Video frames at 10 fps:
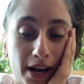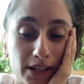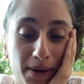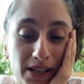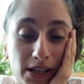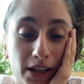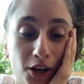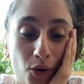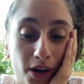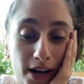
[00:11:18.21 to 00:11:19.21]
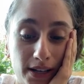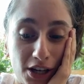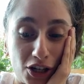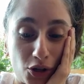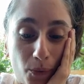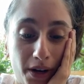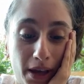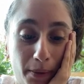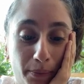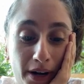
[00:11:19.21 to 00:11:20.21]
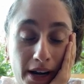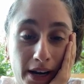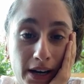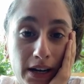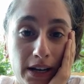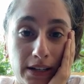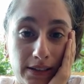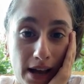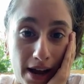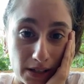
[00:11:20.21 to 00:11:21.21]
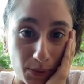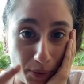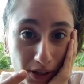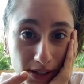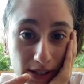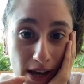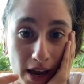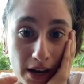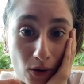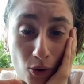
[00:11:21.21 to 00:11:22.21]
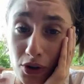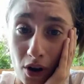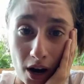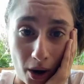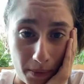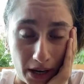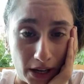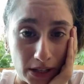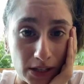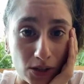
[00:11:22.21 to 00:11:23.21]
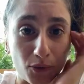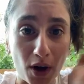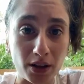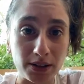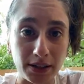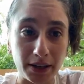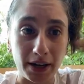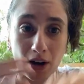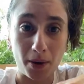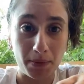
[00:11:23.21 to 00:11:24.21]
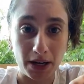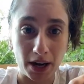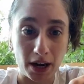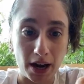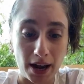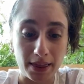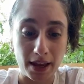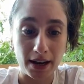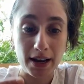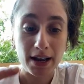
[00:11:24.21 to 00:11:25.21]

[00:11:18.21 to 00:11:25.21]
It's basically an organization where they bring in diasporans and also non-Armenians to volunteer in Armenia, and then